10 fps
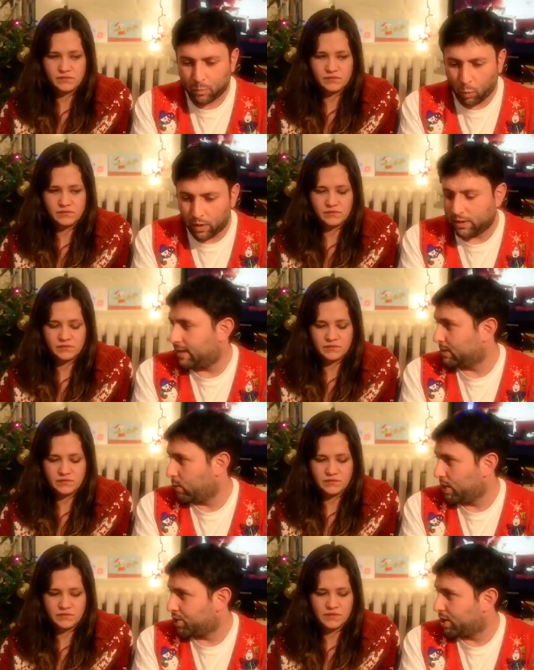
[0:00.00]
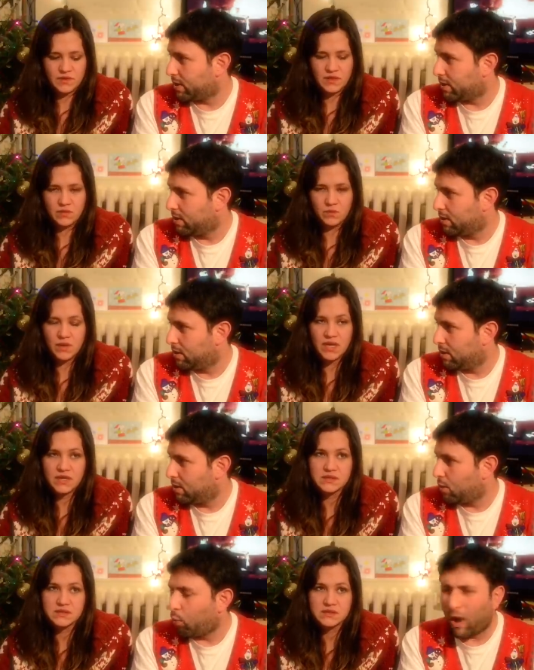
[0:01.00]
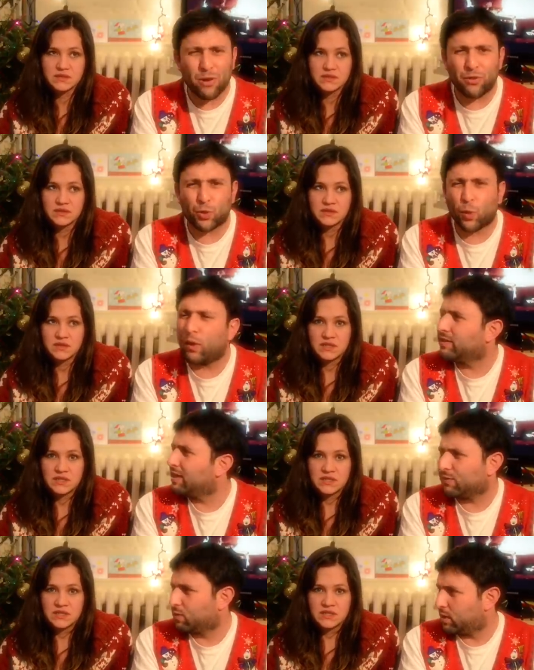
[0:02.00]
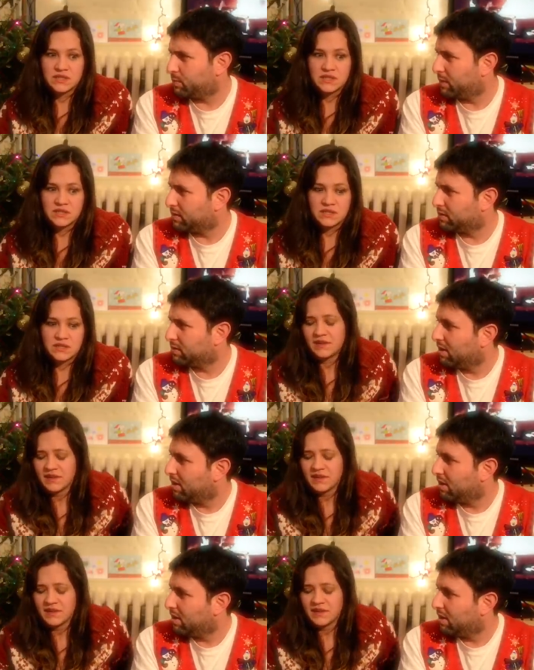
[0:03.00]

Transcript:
Speaker 1: One last question. What? Why are there 12 days of Christmas?